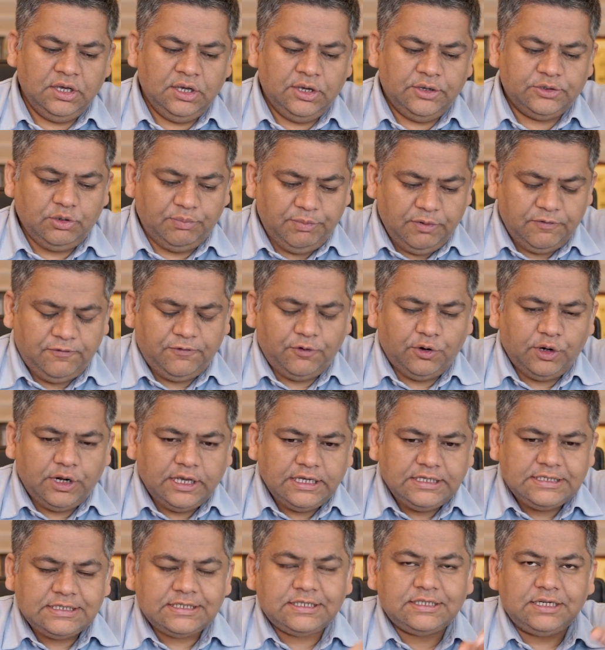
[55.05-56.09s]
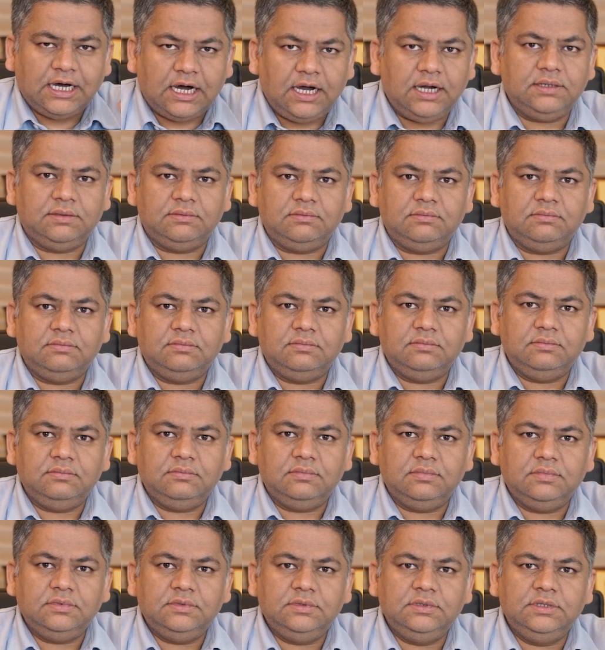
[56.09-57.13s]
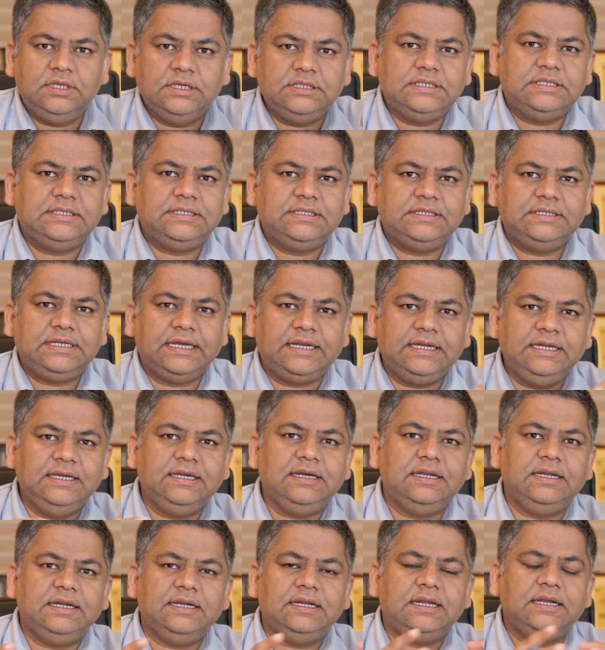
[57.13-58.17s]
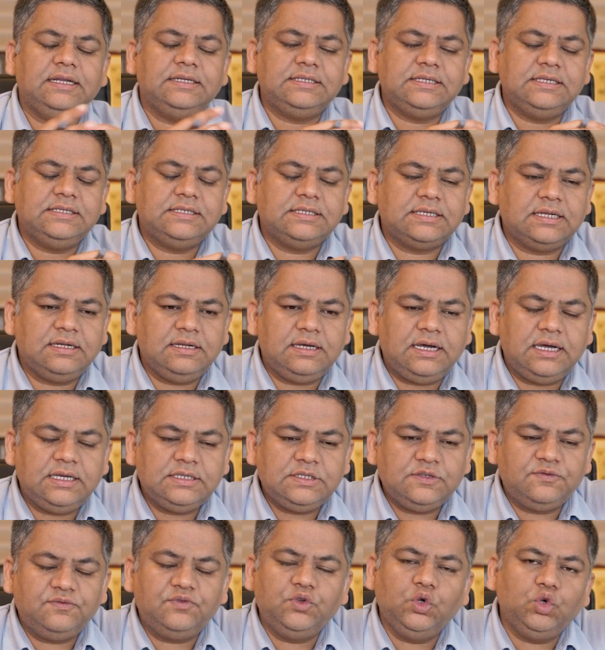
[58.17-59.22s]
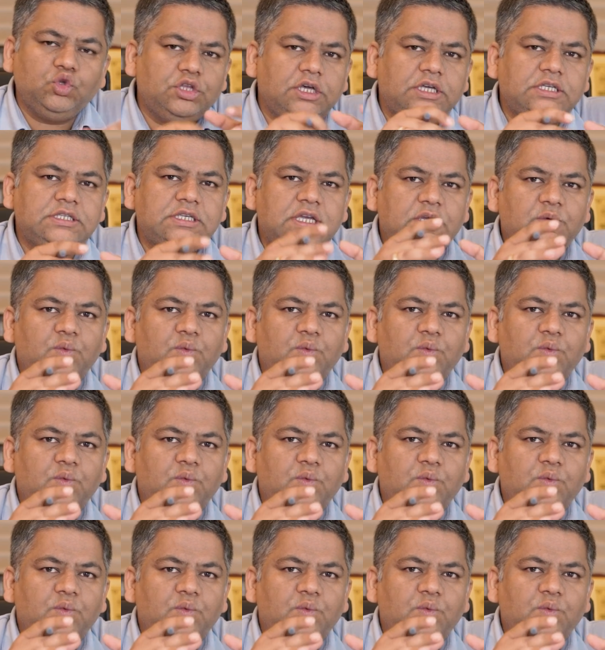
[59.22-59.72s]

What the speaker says: So before I start this technical analysis class, few things I